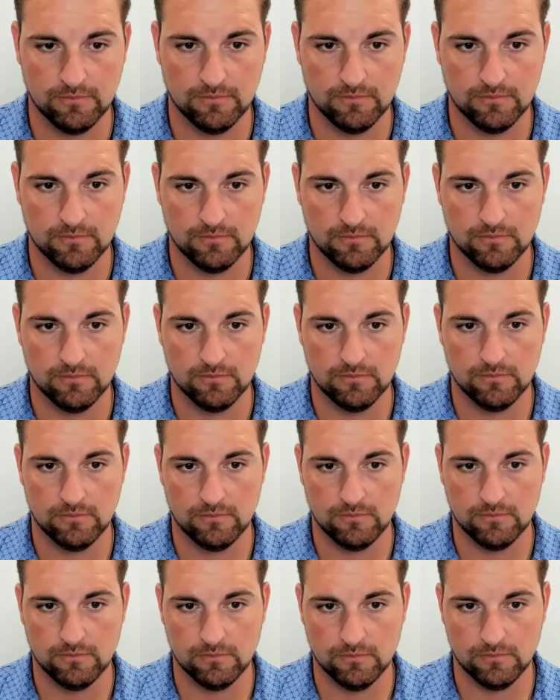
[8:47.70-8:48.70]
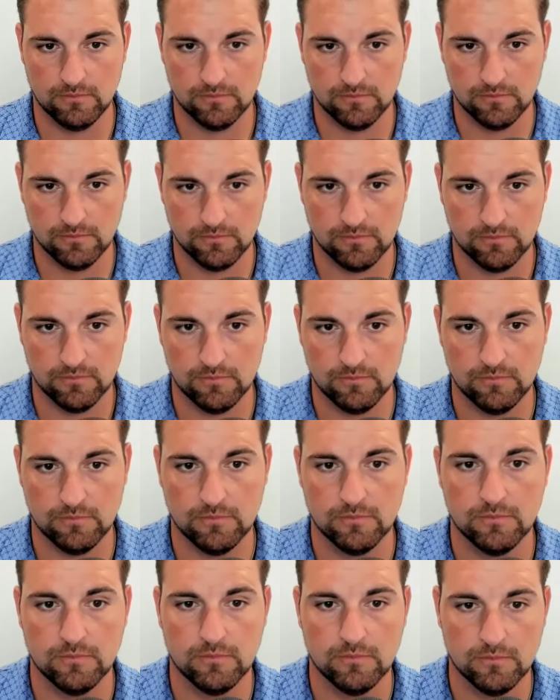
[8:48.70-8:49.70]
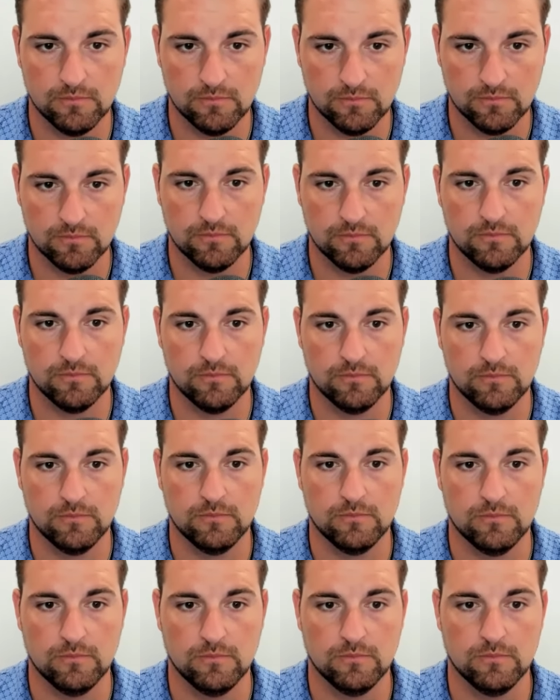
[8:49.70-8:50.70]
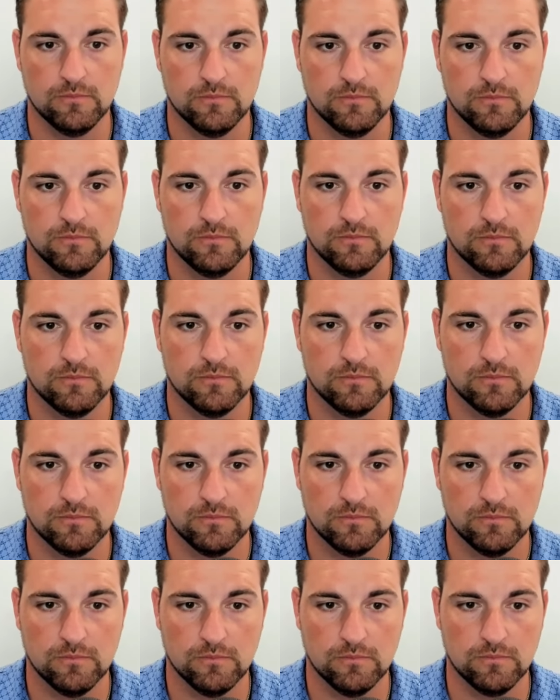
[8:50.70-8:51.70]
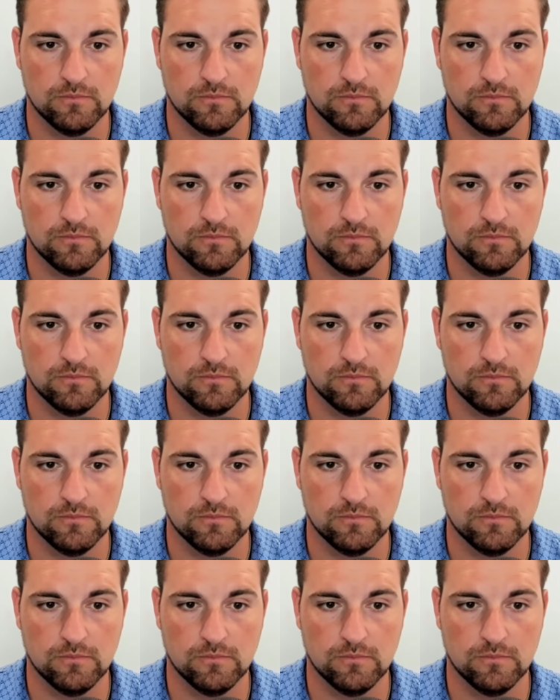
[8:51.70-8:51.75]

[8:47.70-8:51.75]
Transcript: (silent)